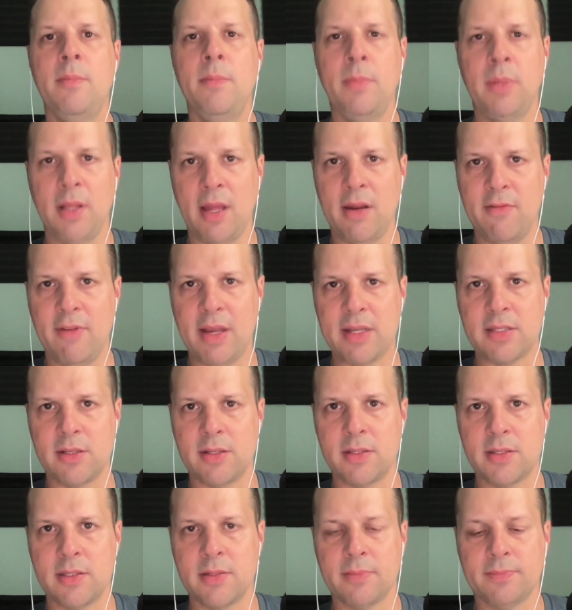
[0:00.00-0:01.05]
blood
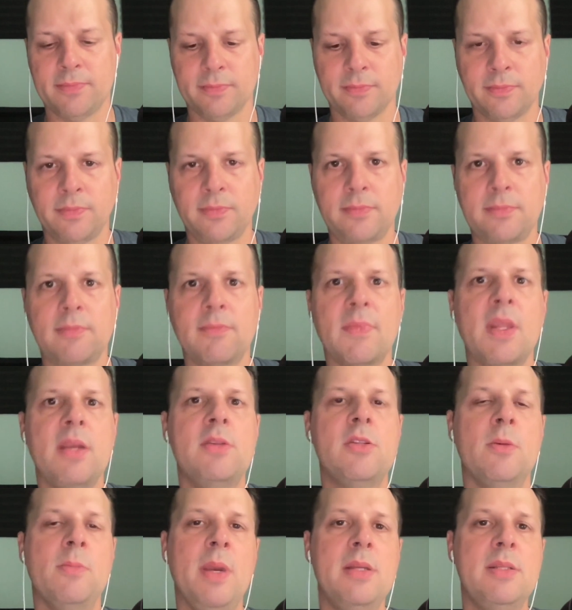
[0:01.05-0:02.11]
vessels?
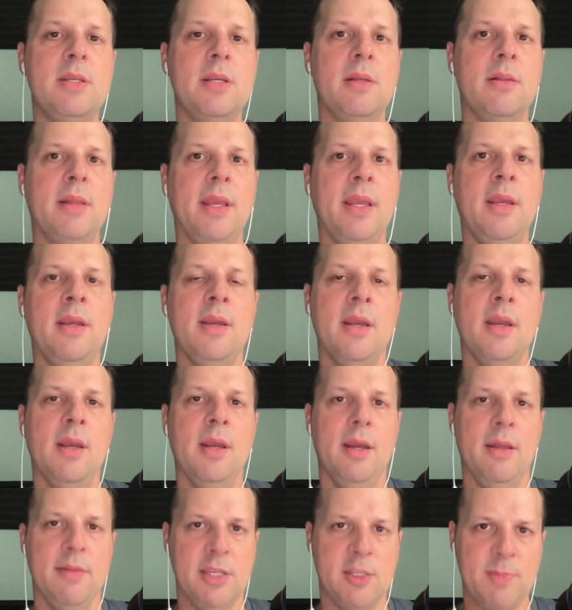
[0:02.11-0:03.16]
So basically,
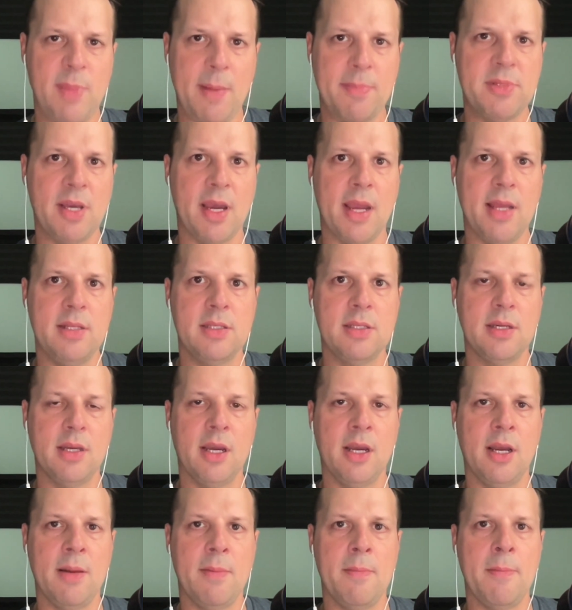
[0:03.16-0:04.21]
these peptides
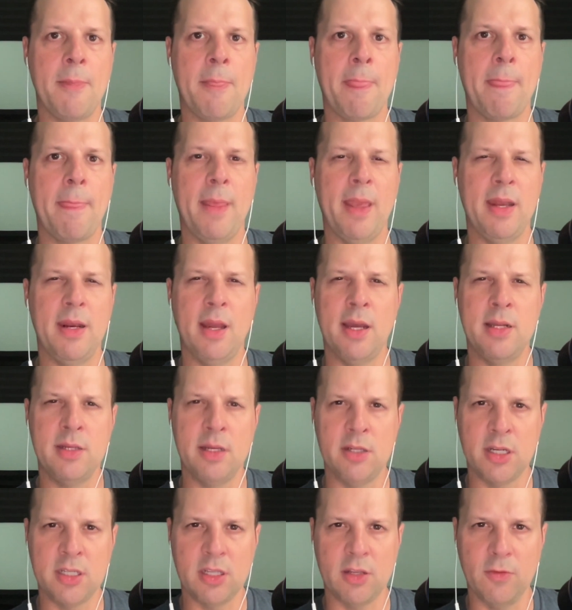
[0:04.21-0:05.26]
and
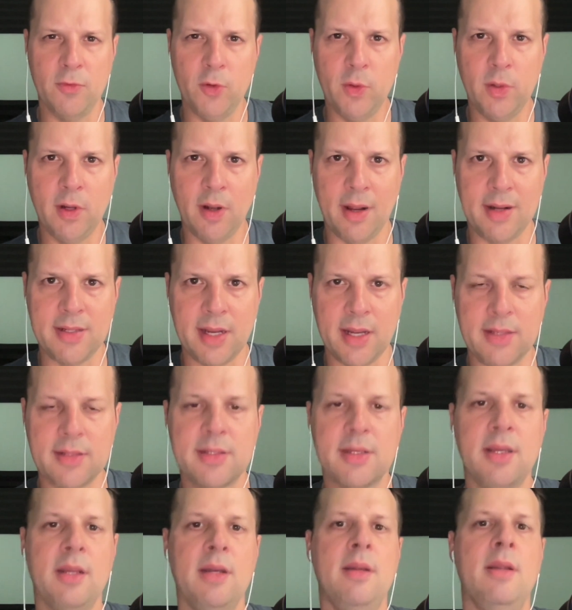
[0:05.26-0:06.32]
undigested food
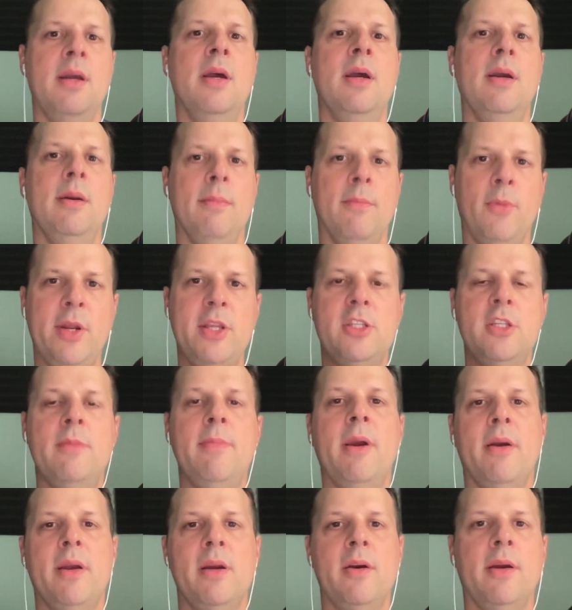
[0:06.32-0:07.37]
contents can breach the
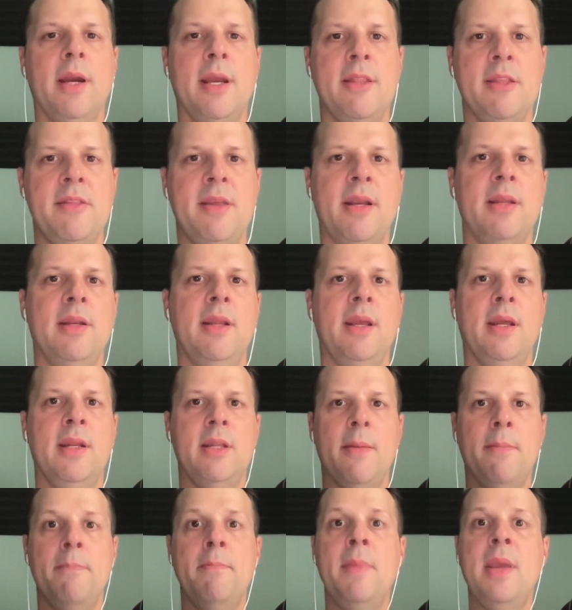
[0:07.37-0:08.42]
barrier, and then they can
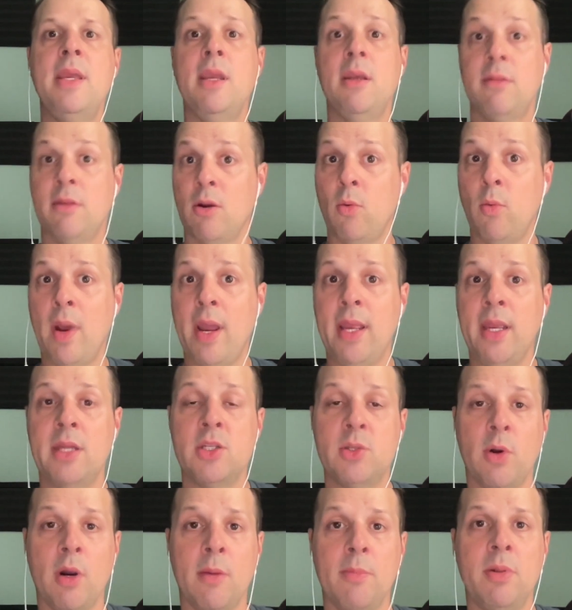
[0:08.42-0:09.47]
end up making their way
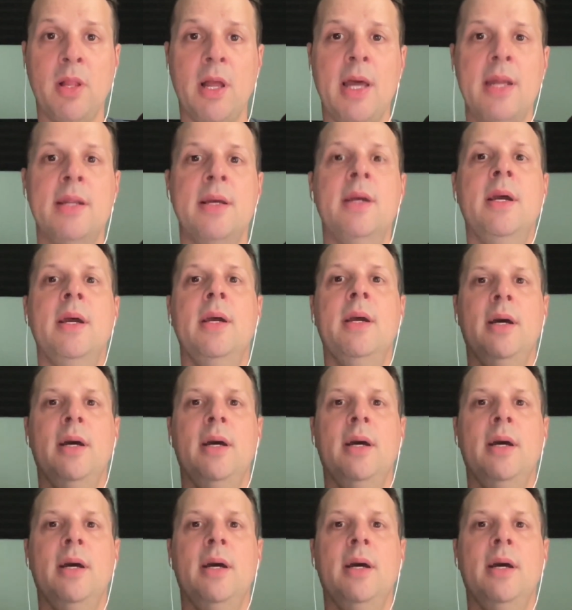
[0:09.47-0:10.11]
into our blood.